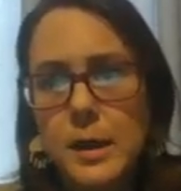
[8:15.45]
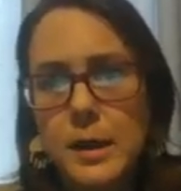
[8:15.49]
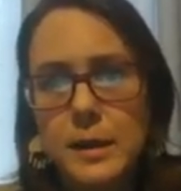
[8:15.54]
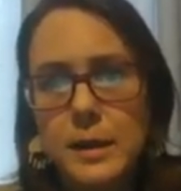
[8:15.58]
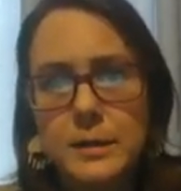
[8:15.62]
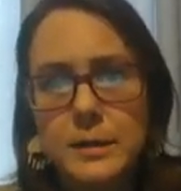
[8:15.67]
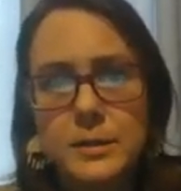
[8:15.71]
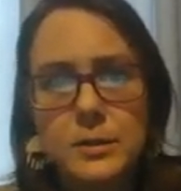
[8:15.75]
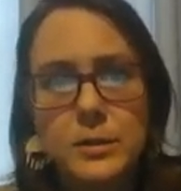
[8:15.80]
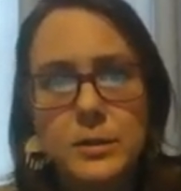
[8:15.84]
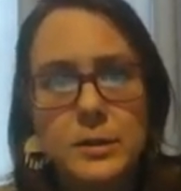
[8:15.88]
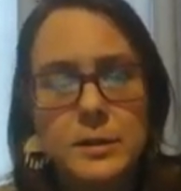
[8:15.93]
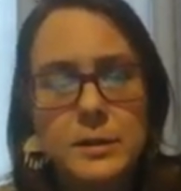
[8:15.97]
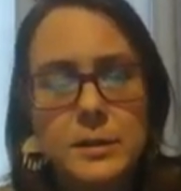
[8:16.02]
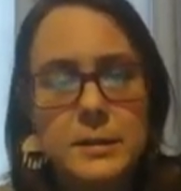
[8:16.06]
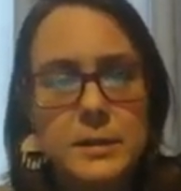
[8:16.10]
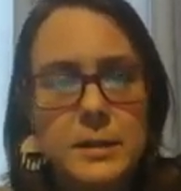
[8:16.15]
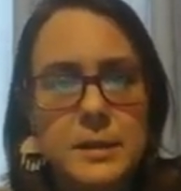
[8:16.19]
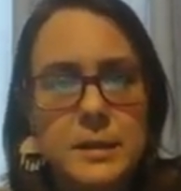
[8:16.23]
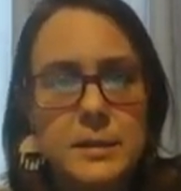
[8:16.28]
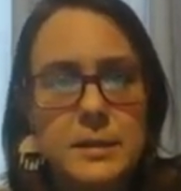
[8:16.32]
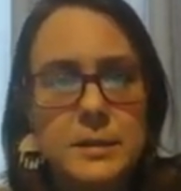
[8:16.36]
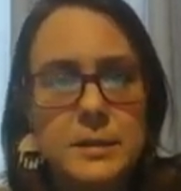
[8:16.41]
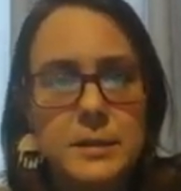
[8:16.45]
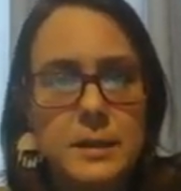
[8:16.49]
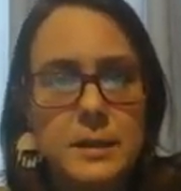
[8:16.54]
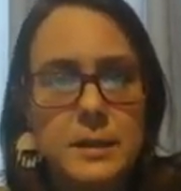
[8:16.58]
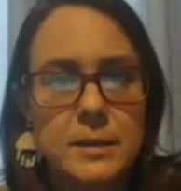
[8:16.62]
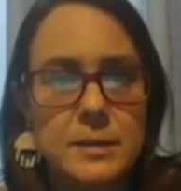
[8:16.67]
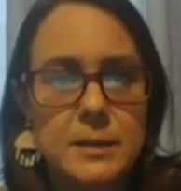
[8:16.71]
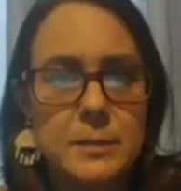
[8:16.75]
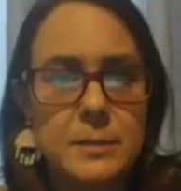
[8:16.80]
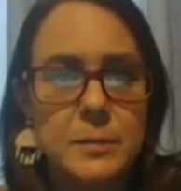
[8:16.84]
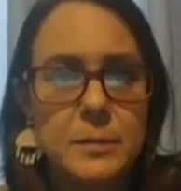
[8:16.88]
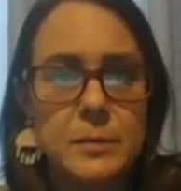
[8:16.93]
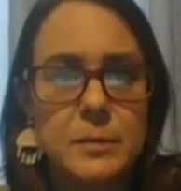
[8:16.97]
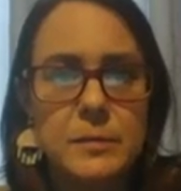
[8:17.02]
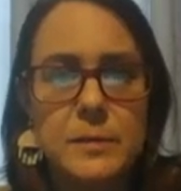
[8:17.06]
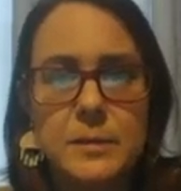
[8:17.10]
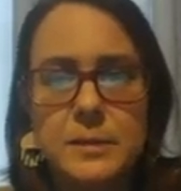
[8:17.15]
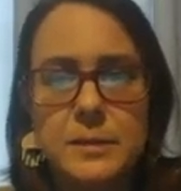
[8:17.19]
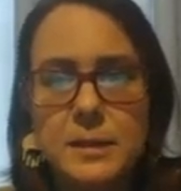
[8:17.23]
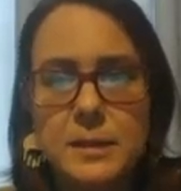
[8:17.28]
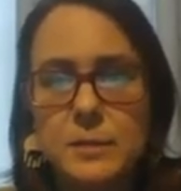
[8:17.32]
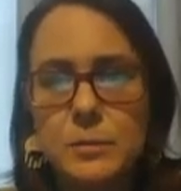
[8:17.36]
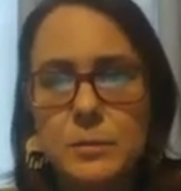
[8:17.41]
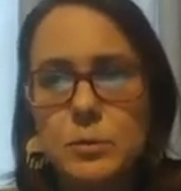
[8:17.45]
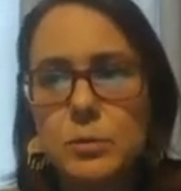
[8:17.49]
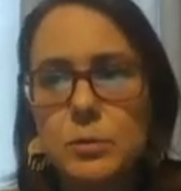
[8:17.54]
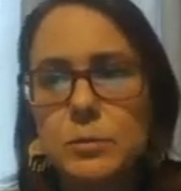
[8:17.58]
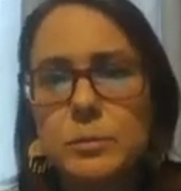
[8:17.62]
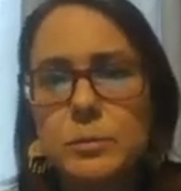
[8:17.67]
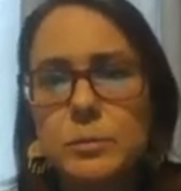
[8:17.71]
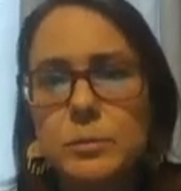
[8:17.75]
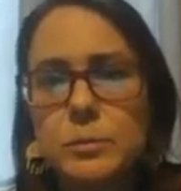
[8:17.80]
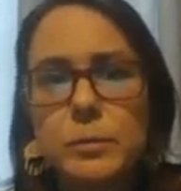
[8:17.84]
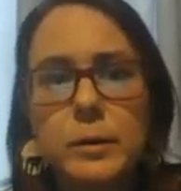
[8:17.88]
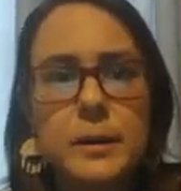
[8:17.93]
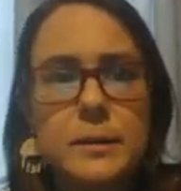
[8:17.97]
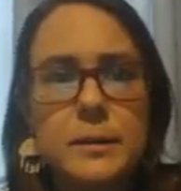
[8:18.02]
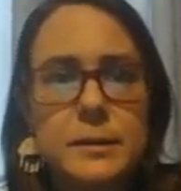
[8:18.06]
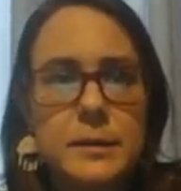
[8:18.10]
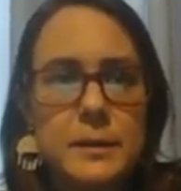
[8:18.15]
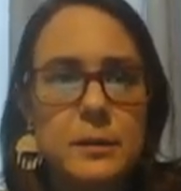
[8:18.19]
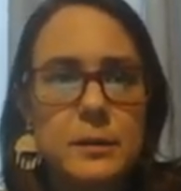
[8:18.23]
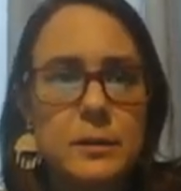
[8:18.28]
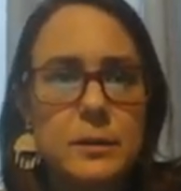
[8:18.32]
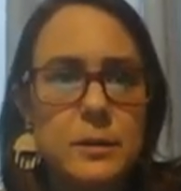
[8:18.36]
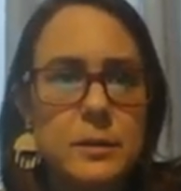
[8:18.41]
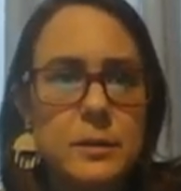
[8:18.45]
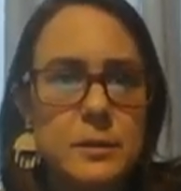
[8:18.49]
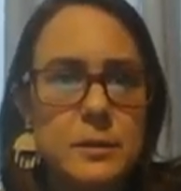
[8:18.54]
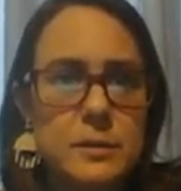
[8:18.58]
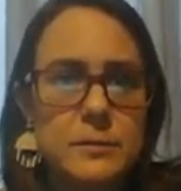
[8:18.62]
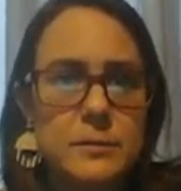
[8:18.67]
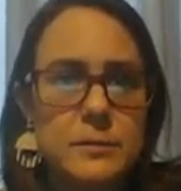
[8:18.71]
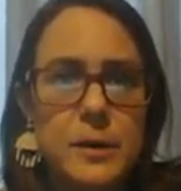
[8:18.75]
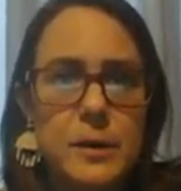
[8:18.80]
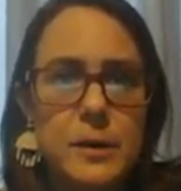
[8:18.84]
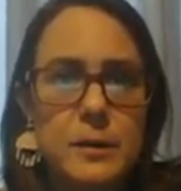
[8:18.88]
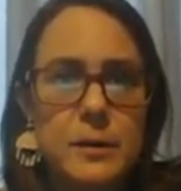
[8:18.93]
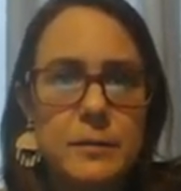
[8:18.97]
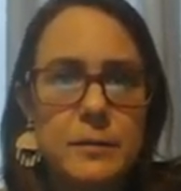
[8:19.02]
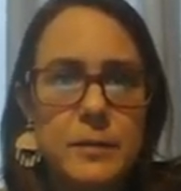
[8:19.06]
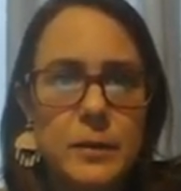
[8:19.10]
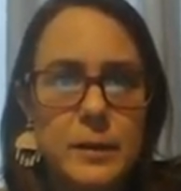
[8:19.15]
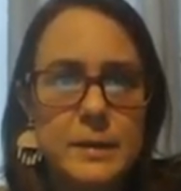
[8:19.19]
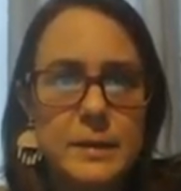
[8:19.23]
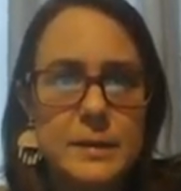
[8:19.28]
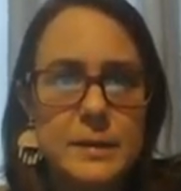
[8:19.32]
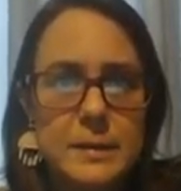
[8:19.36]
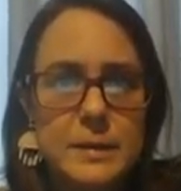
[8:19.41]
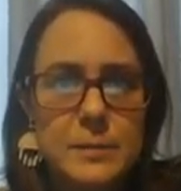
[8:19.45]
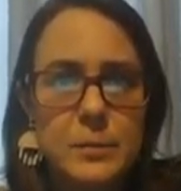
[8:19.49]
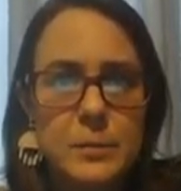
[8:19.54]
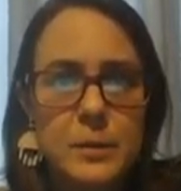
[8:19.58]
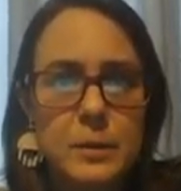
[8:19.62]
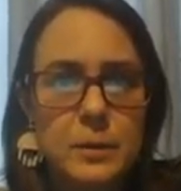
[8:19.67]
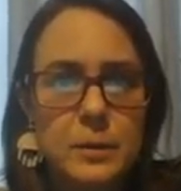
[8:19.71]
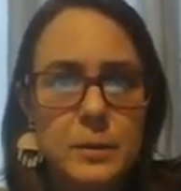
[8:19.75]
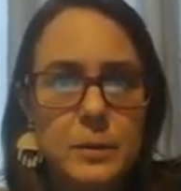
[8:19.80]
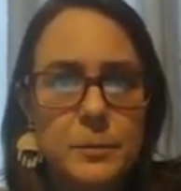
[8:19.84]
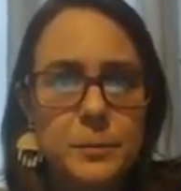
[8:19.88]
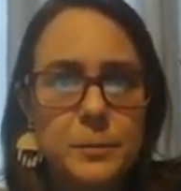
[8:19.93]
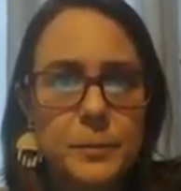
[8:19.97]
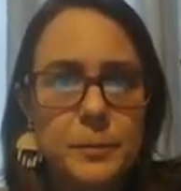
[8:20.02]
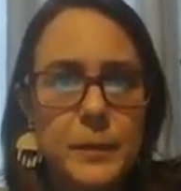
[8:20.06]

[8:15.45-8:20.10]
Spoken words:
As you can see, it's got some of the same toolbars. It looks very, very similar.